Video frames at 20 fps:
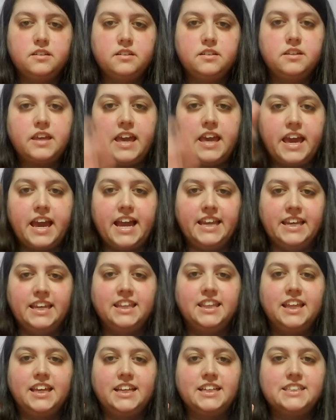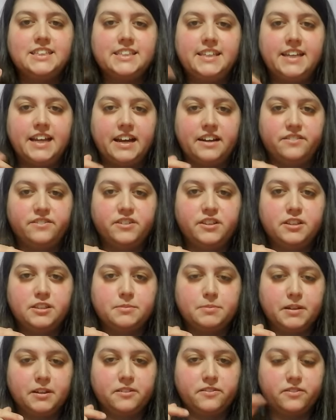Okay, I need like a stand for this
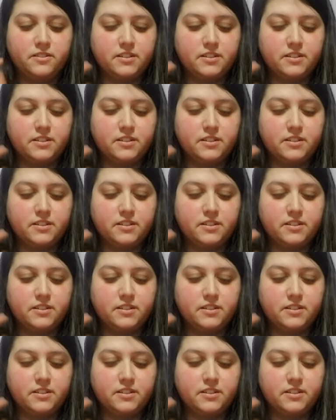microphone